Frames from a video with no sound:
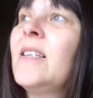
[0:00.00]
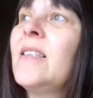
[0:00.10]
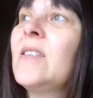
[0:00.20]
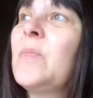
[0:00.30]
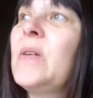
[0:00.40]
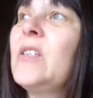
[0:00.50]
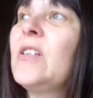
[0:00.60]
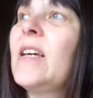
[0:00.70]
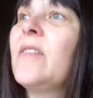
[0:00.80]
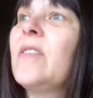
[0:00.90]
There's a
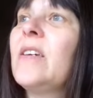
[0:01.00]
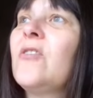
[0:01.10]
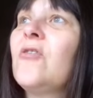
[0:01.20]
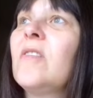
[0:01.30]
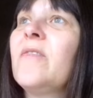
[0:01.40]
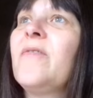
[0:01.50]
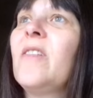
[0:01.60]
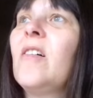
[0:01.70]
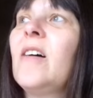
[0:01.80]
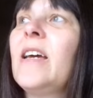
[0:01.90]
pigeon out there trying to
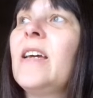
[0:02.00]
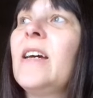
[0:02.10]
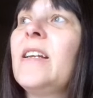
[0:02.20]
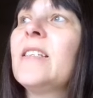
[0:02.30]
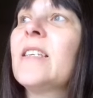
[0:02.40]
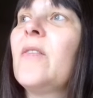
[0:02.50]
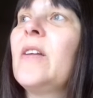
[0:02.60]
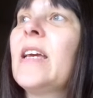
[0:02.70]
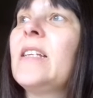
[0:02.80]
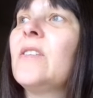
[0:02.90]
fly and it's going
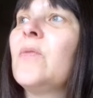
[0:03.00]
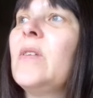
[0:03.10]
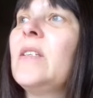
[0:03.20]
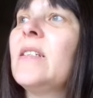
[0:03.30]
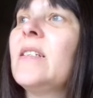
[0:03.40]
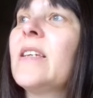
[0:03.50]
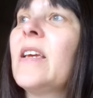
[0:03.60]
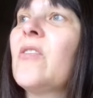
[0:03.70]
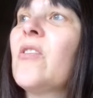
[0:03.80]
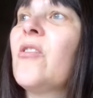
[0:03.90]
against the wind and it's
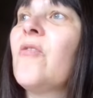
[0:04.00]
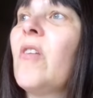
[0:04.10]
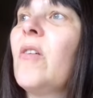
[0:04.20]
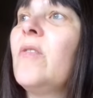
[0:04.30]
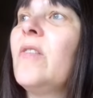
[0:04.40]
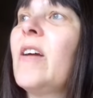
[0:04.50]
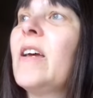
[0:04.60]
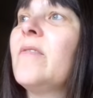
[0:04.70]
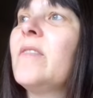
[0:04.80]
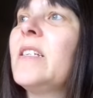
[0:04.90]
getting thrown
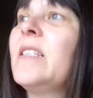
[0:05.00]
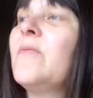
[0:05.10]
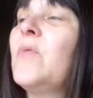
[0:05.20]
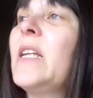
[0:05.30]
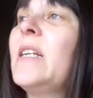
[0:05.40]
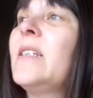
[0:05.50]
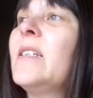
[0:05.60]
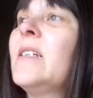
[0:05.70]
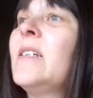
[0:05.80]
around in the wind.